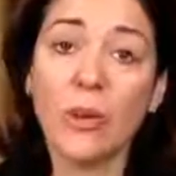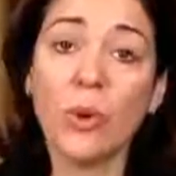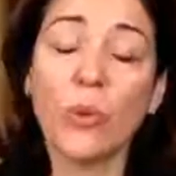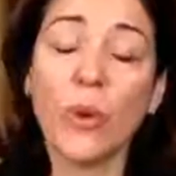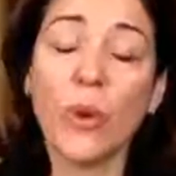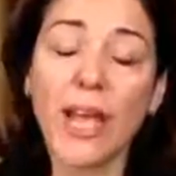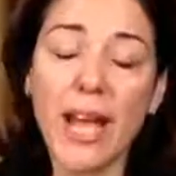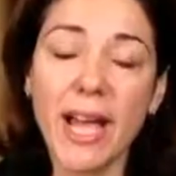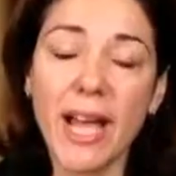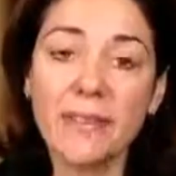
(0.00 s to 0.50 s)

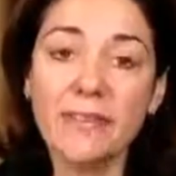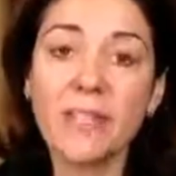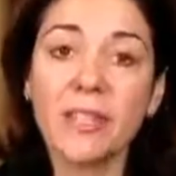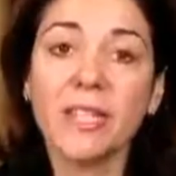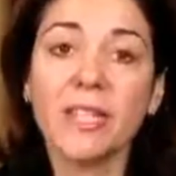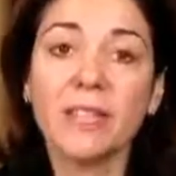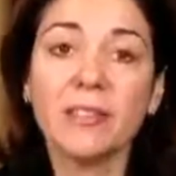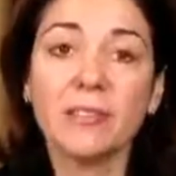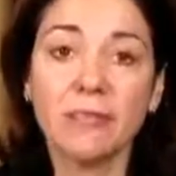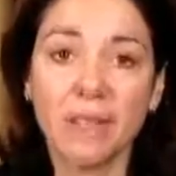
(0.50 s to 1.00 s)
We have to
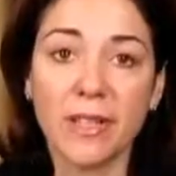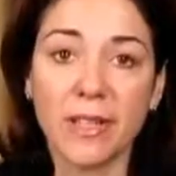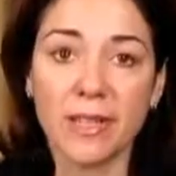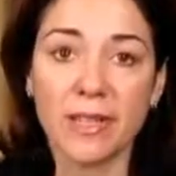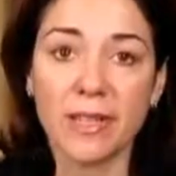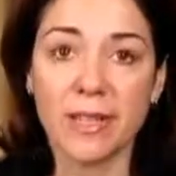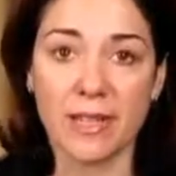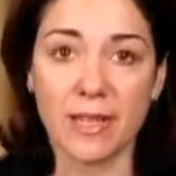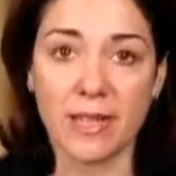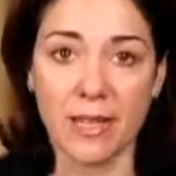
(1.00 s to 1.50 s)

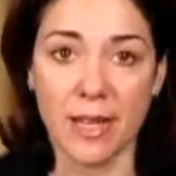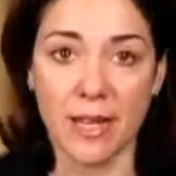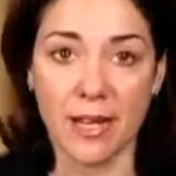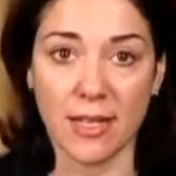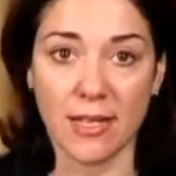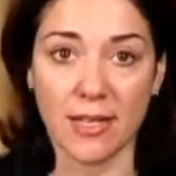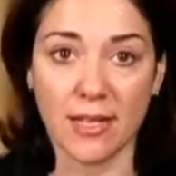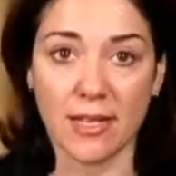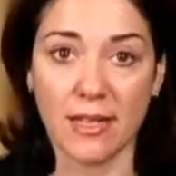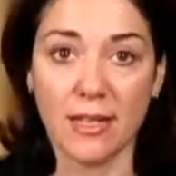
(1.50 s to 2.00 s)
convince the
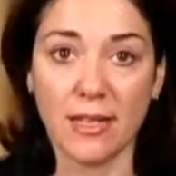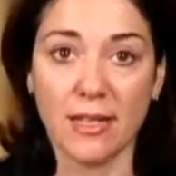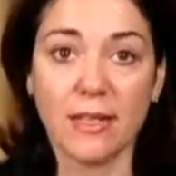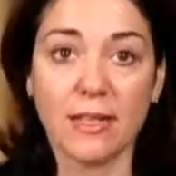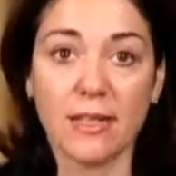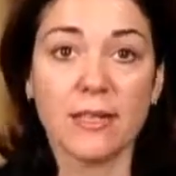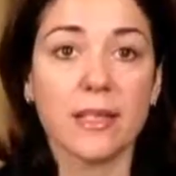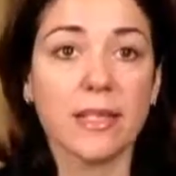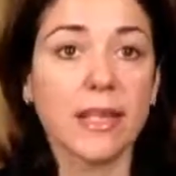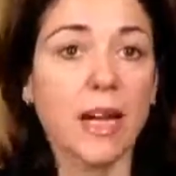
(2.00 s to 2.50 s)
Senate
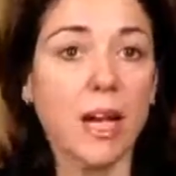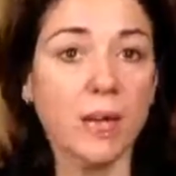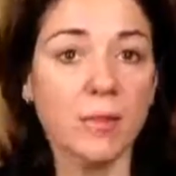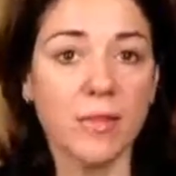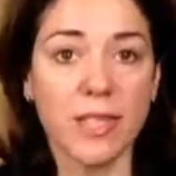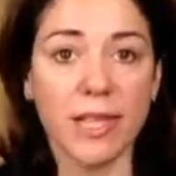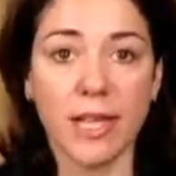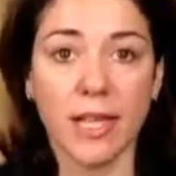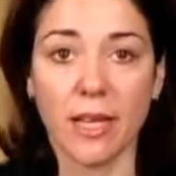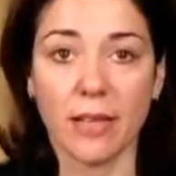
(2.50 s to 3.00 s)
to come
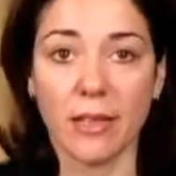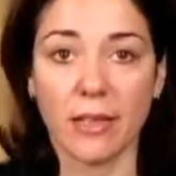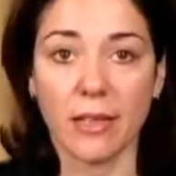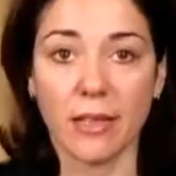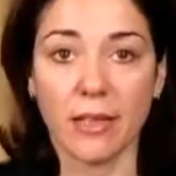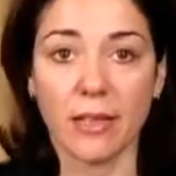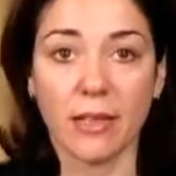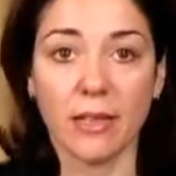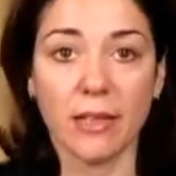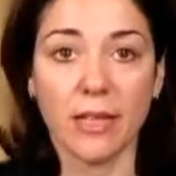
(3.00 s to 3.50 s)

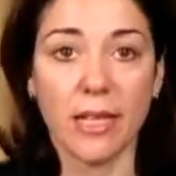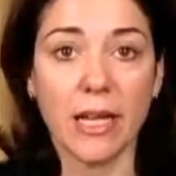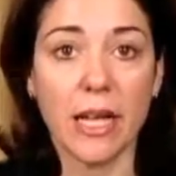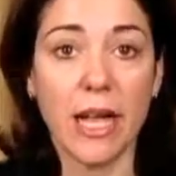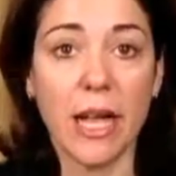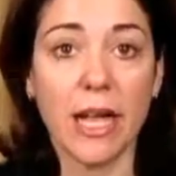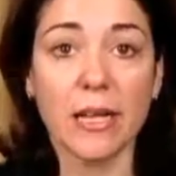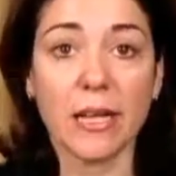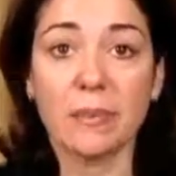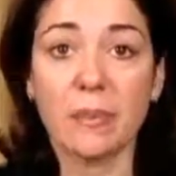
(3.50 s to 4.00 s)
together
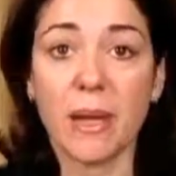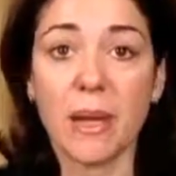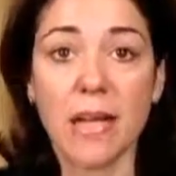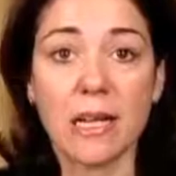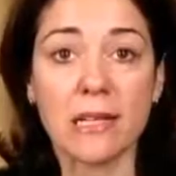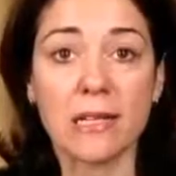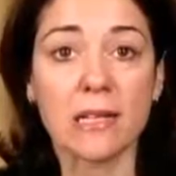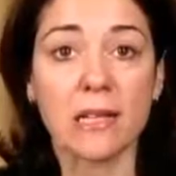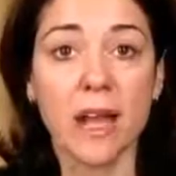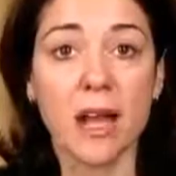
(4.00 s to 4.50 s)
and
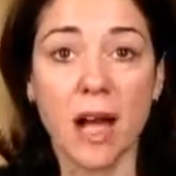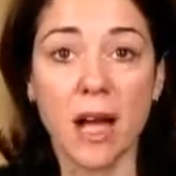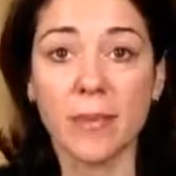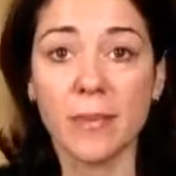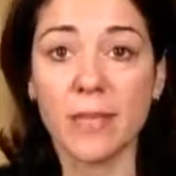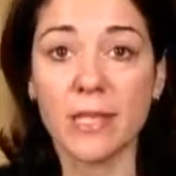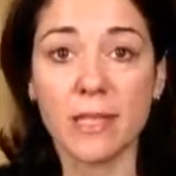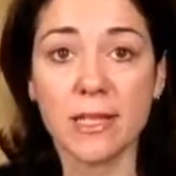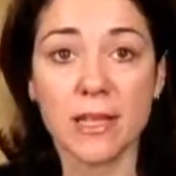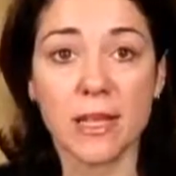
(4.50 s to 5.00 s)
pass
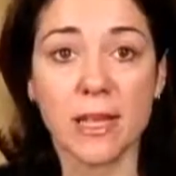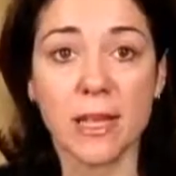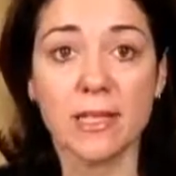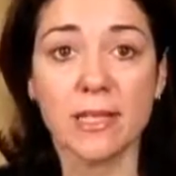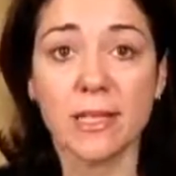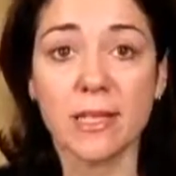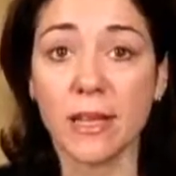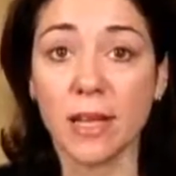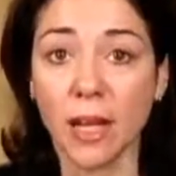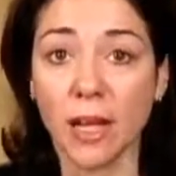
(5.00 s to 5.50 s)
common
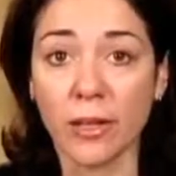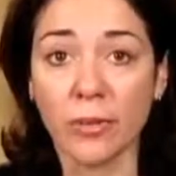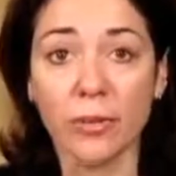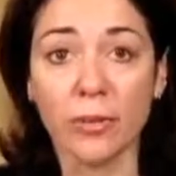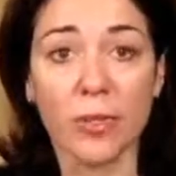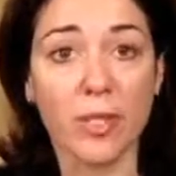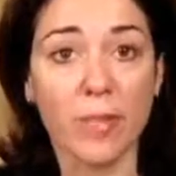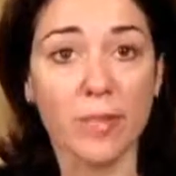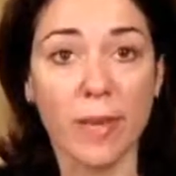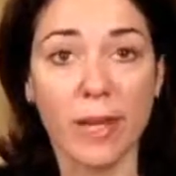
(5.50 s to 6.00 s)
sense gun
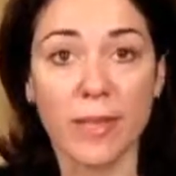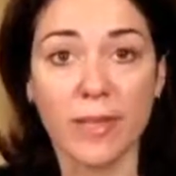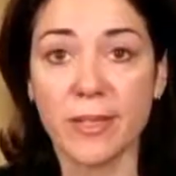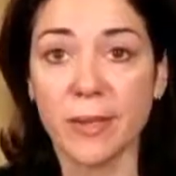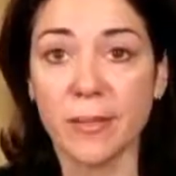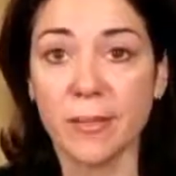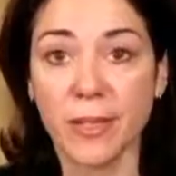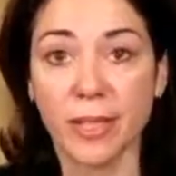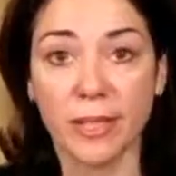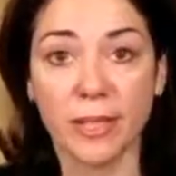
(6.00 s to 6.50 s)

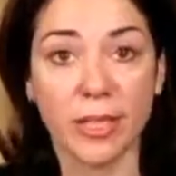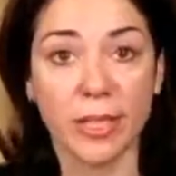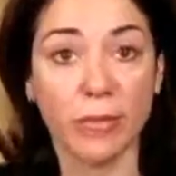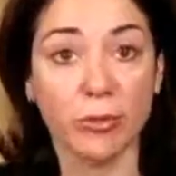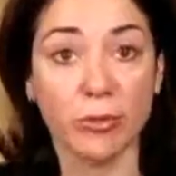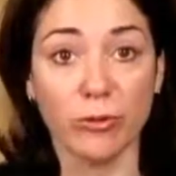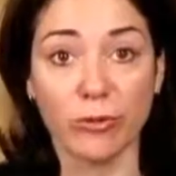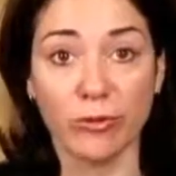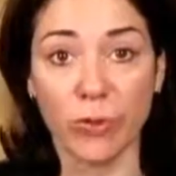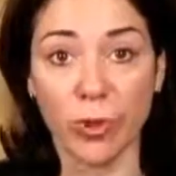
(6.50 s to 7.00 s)
responsibility
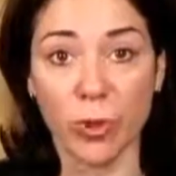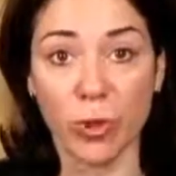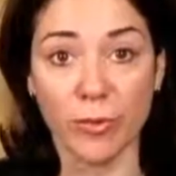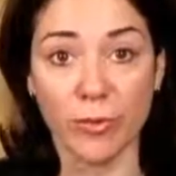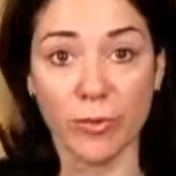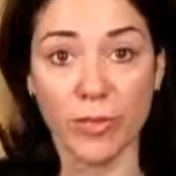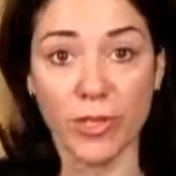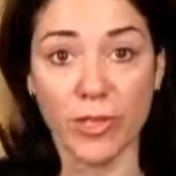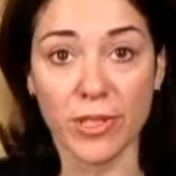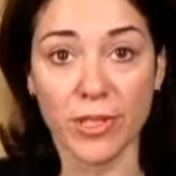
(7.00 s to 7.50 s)

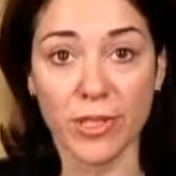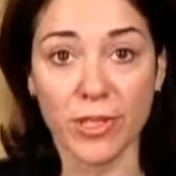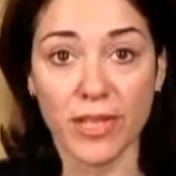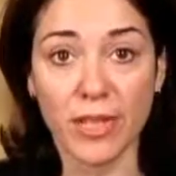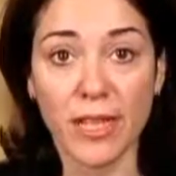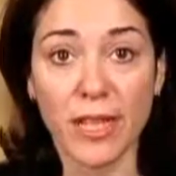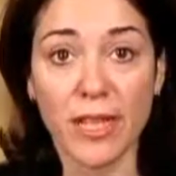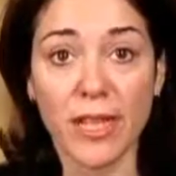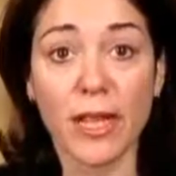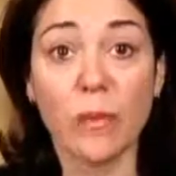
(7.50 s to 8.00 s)
reforms
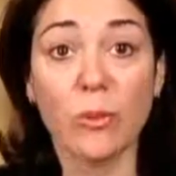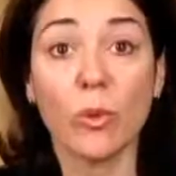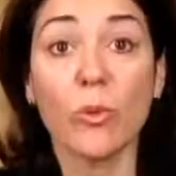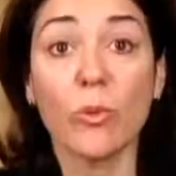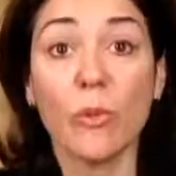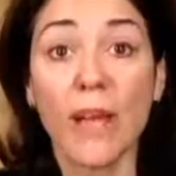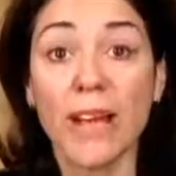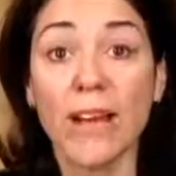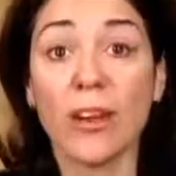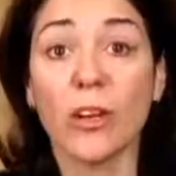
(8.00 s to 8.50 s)
that will
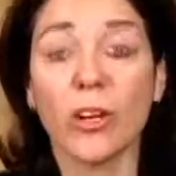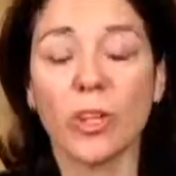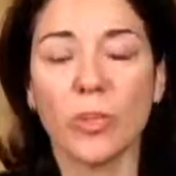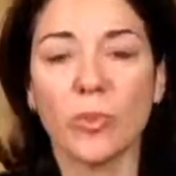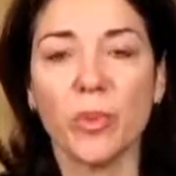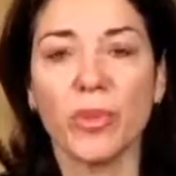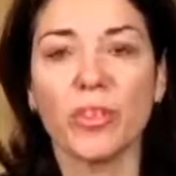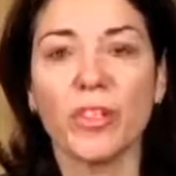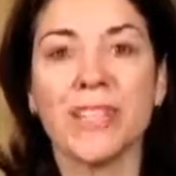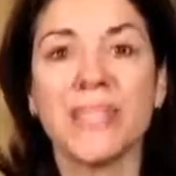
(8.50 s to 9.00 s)
make our
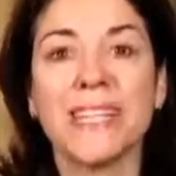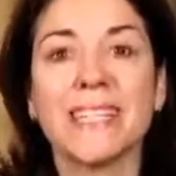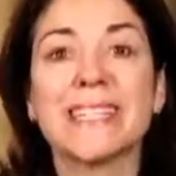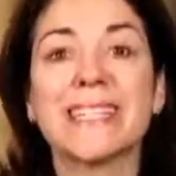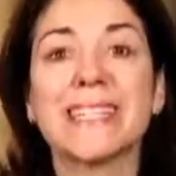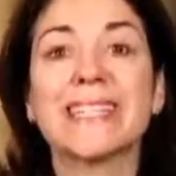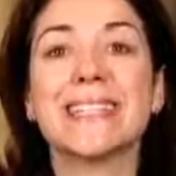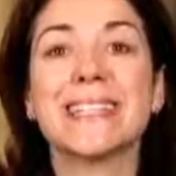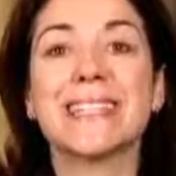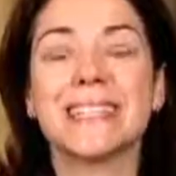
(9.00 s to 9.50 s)

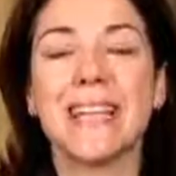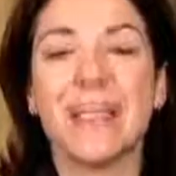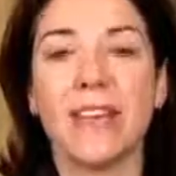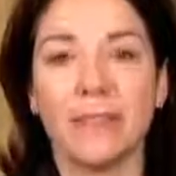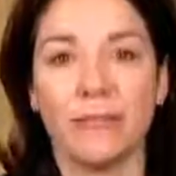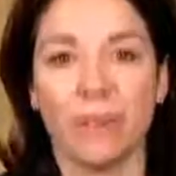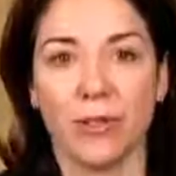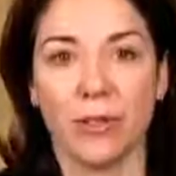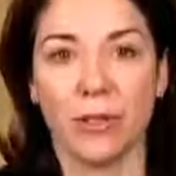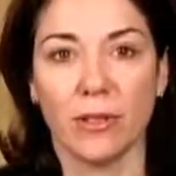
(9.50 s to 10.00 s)
communities
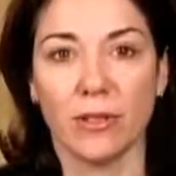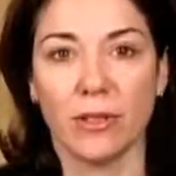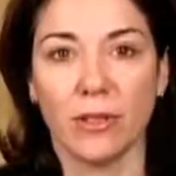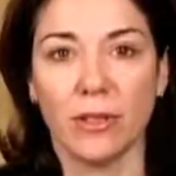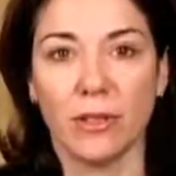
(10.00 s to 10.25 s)
safer